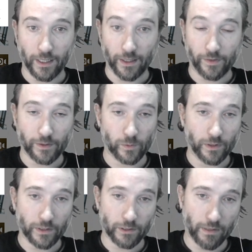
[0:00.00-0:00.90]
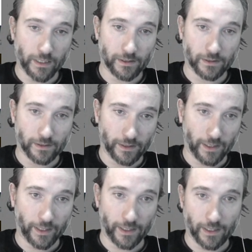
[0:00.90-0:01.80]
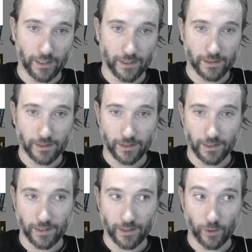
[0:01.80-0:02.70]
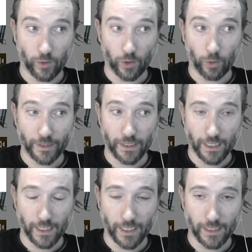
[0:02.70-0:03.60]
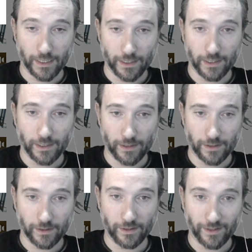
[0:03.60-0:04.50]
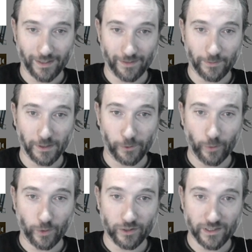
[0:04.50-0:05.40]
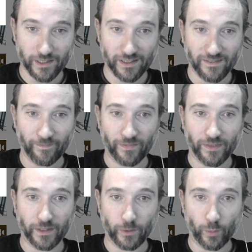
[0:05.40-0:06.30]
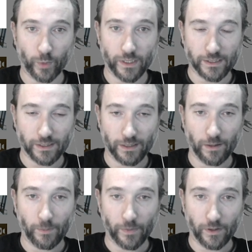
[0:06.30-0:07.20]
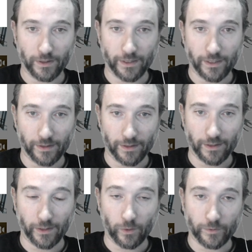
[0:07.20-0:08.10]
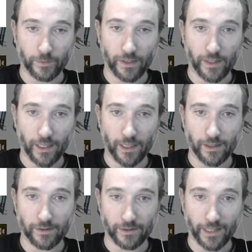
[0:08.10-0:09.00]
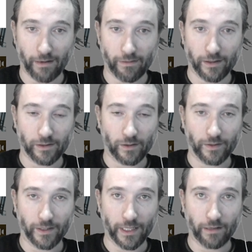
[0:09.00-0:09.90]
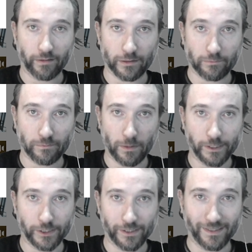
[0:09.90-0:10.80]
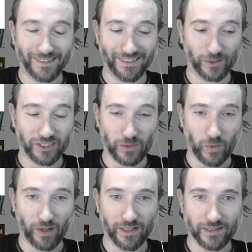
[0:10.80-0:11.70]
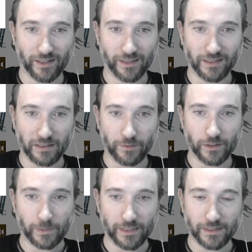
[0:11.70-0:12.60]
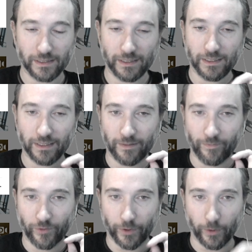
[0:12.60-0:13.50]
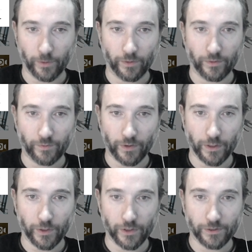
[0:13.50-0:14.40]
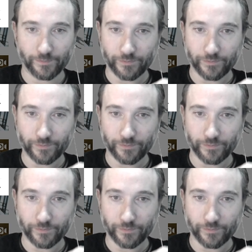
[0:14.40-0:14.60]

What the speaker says: This works great. It got a comment at the at my local Costa. They were impressed. Partly they offered me their carrier, and their carrier is rubbish, which is why I designed this in the first place. So very good.